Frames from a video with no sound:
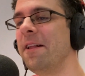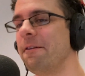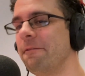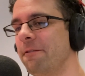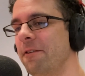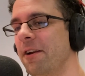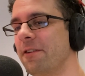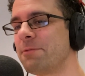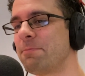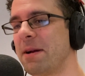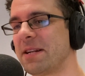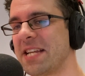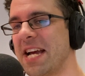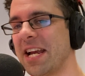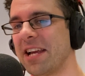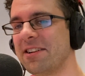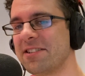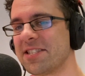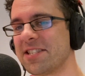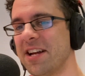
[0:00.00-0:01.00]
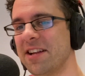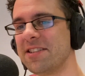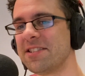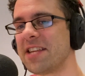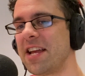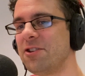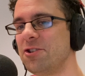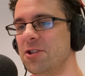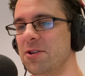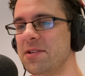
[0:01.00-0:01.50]
full of spectacular stunts
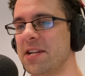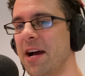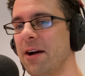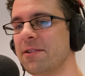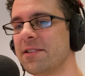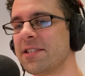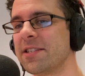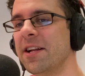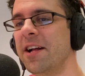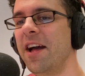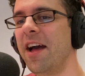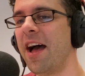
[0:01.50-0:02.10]
and shootouts.